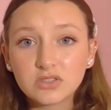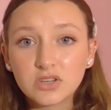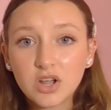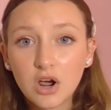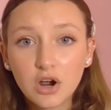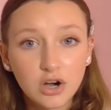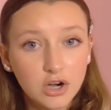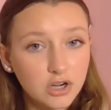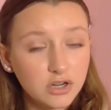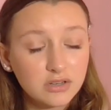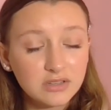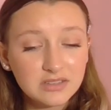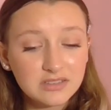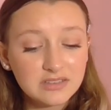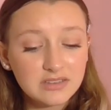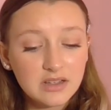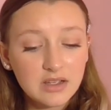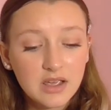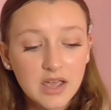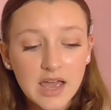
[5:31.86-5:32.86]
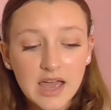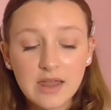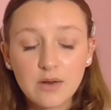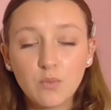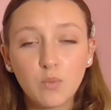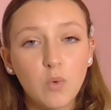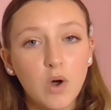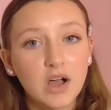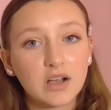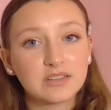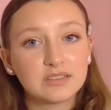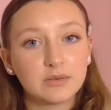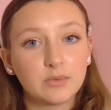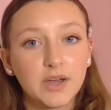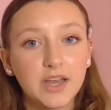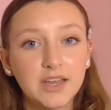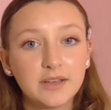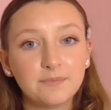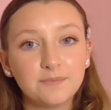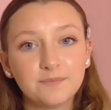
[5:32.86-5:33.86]
turns, and walks
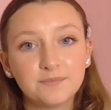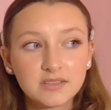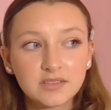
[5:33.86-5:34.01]
away.